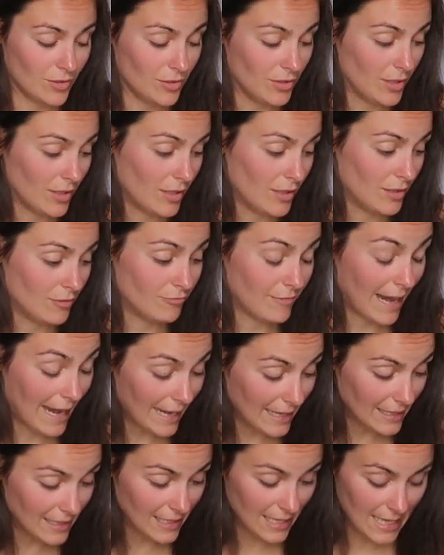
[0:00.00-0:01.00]
the
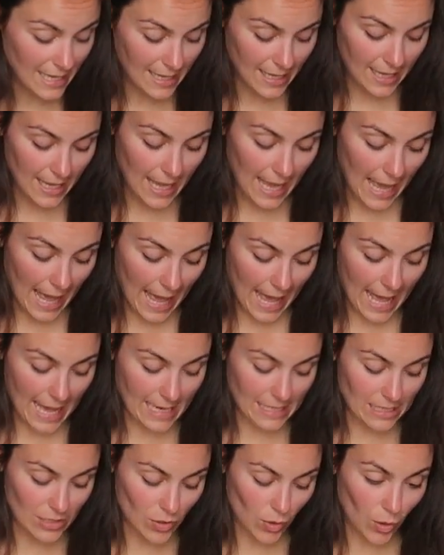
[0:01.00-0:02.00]
rain.
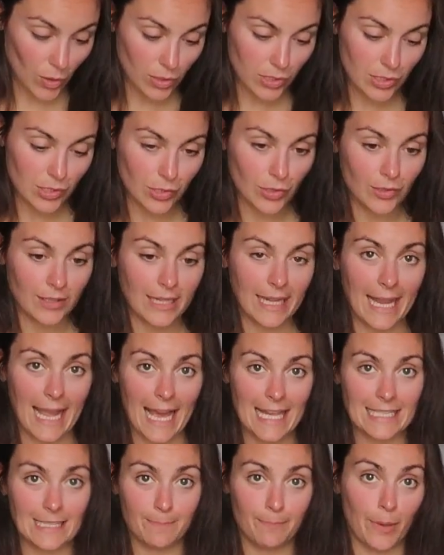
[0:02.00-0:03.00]
And also it
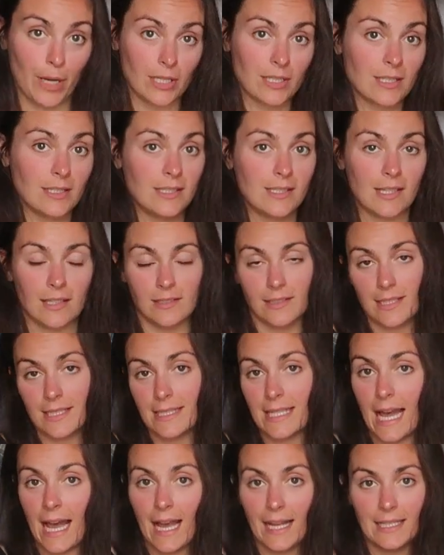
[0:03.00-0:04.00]
has buttons on the
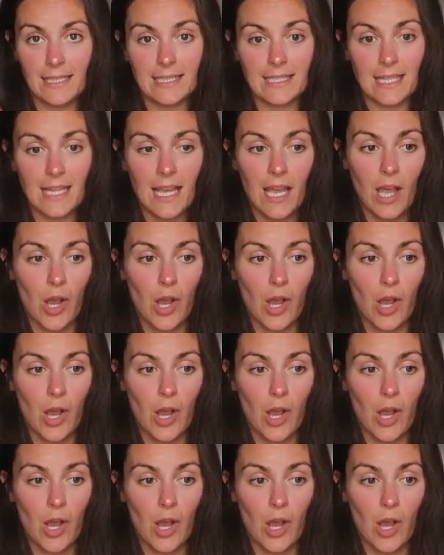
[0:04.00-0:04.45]
sides,